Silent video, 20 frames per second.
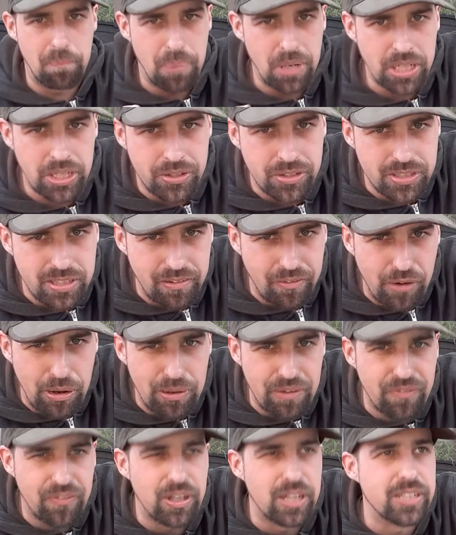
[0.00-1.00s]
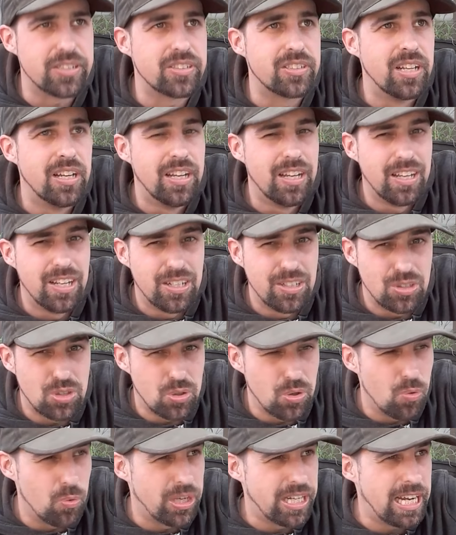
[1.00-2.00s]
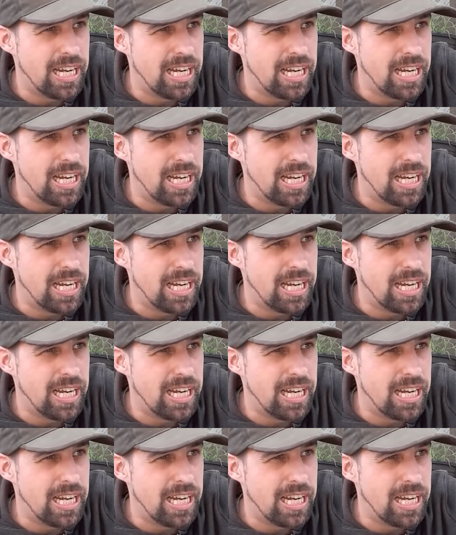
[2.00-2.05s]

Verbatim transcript: buggers are very fast. So what